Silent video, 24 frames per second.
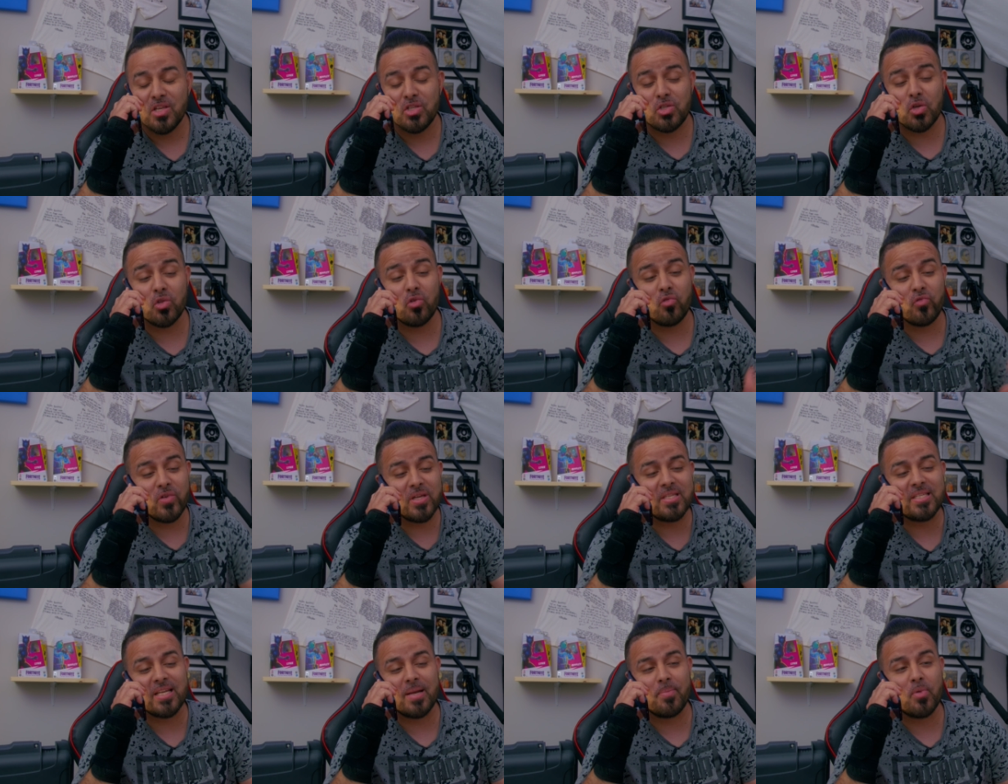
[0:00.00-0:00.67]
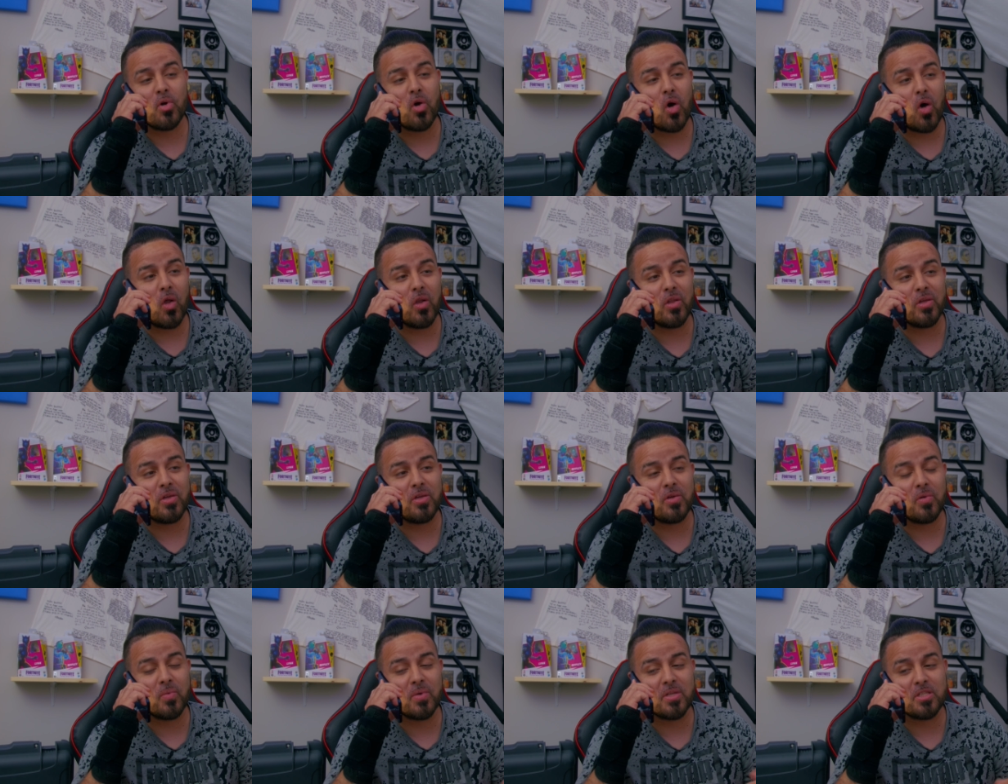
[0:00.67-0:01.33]
So the reason I'm
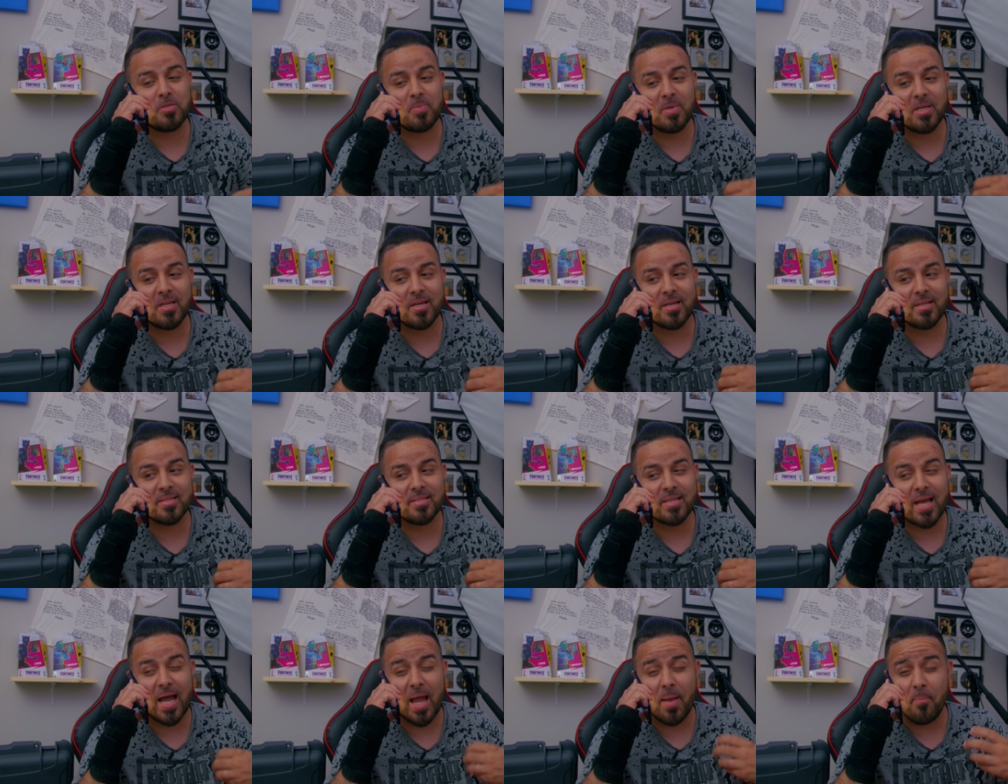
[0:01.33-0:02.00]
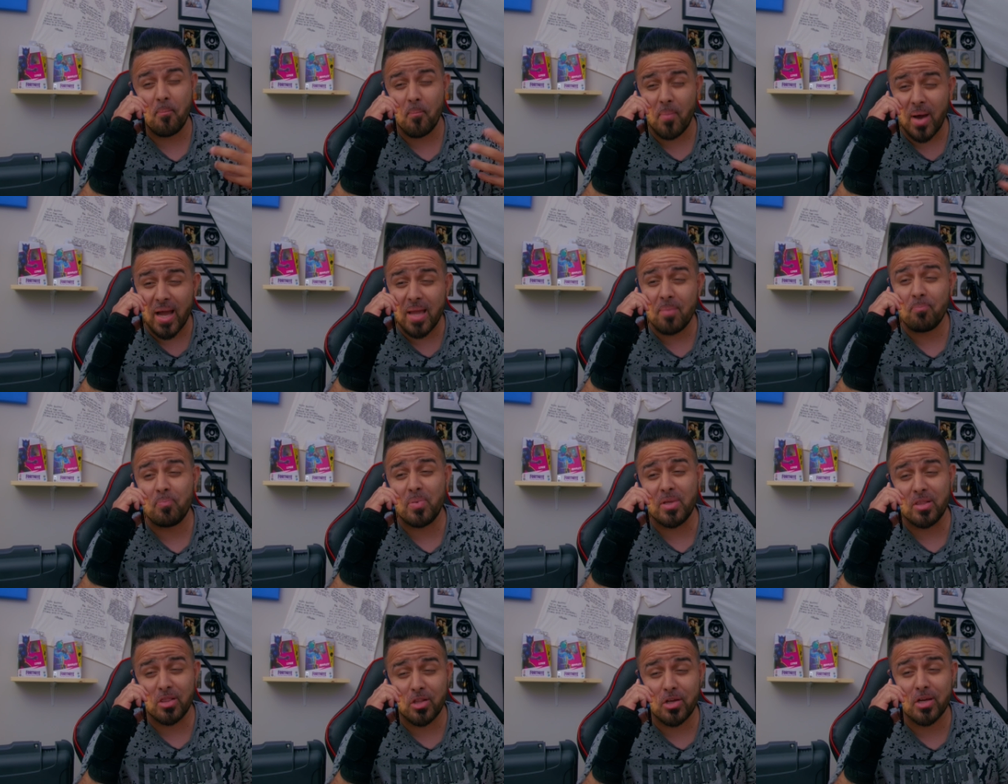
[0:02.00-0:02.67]
calling you is because I might
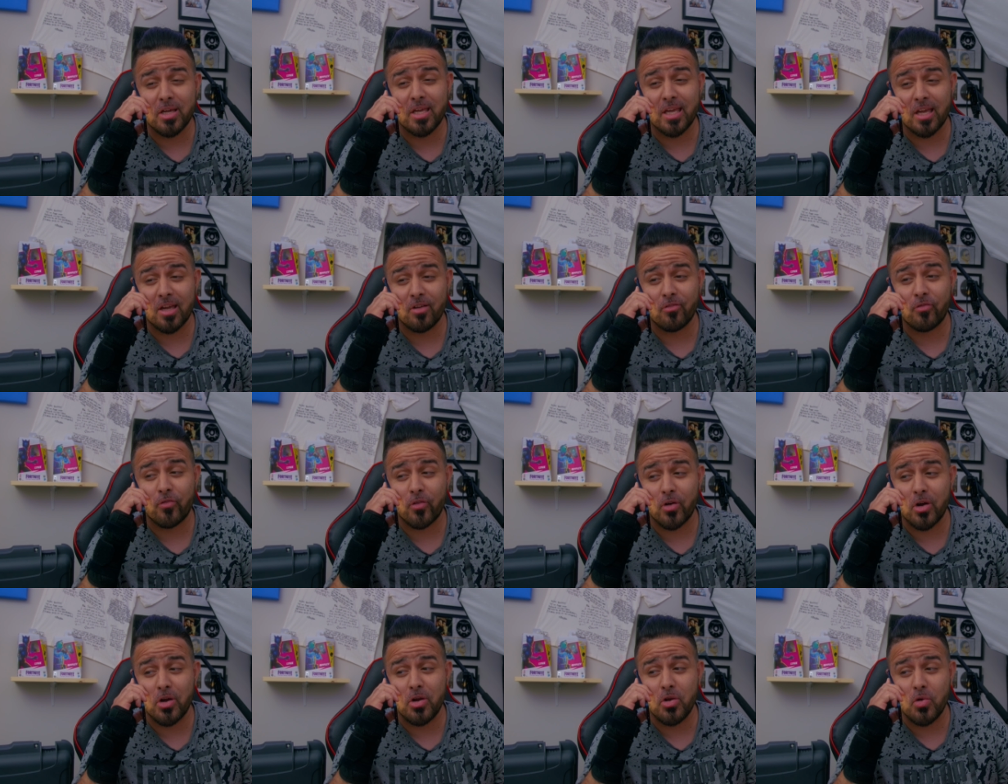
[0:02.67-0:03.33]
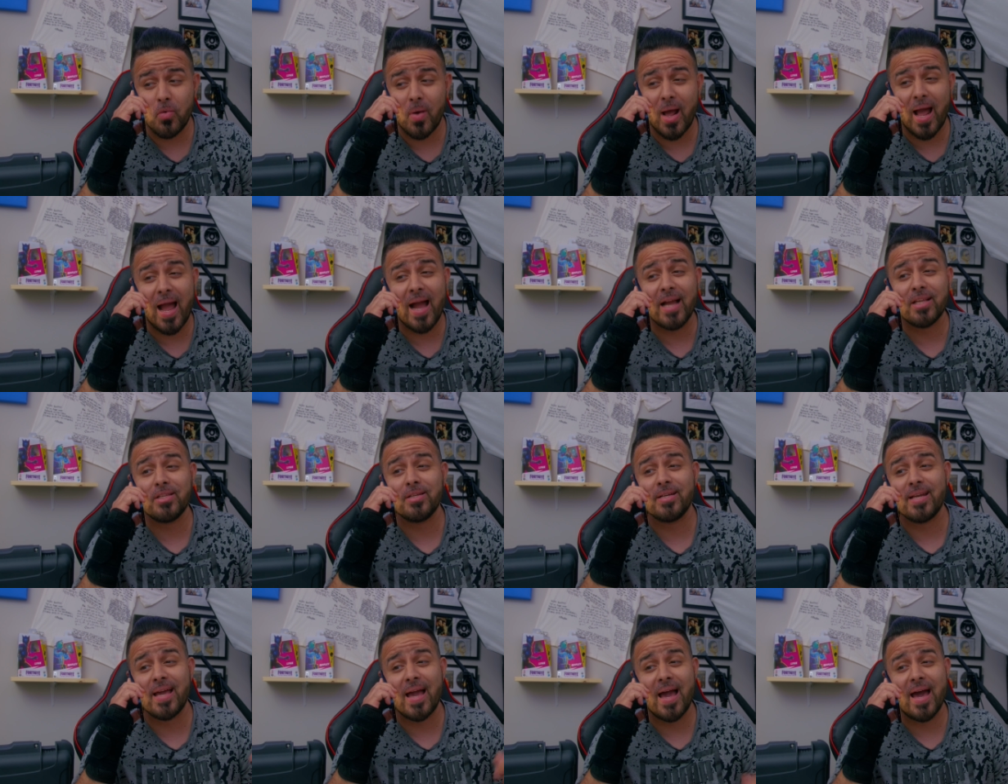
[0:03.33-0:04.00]
be looking for a new
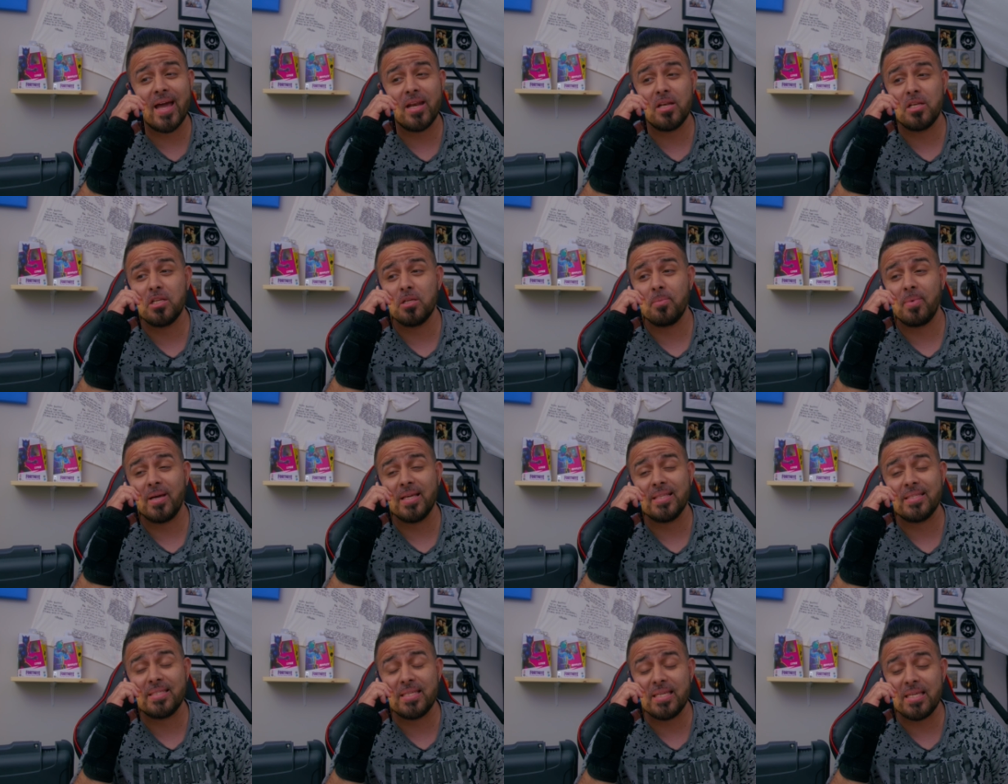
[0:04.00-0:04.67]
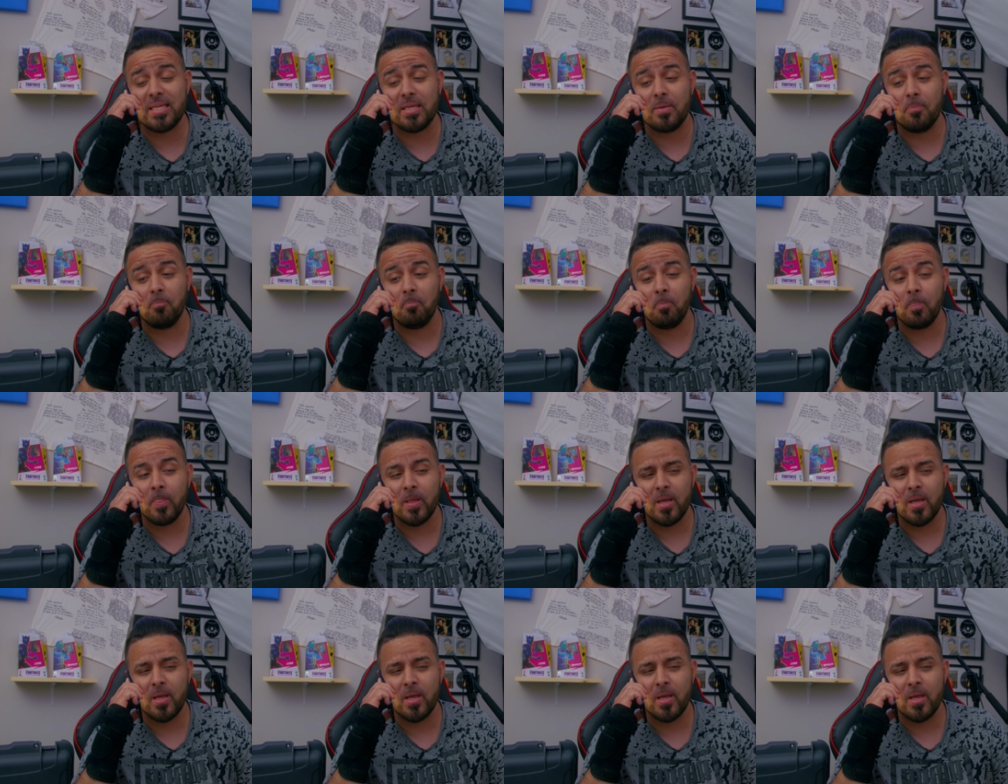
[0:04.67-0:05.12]
actor to add to my team.